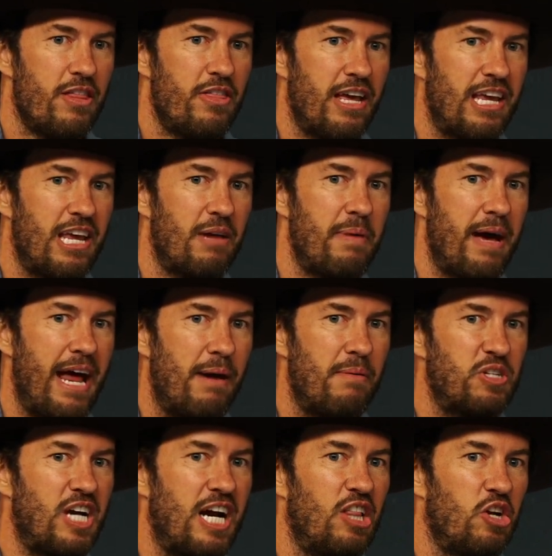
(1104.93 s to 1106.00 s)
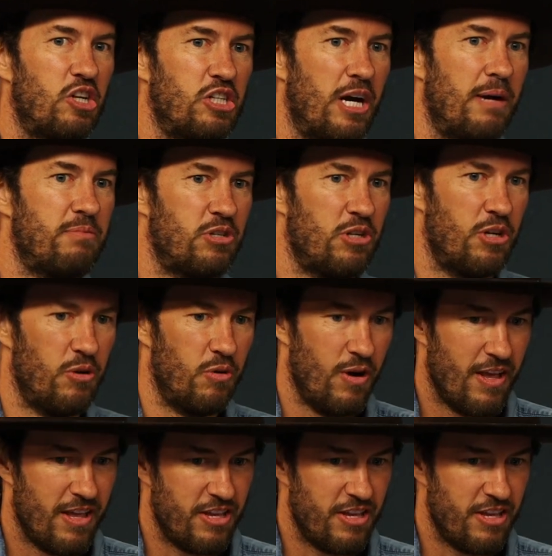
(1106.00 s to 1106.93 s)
thinking about how much I looked up to,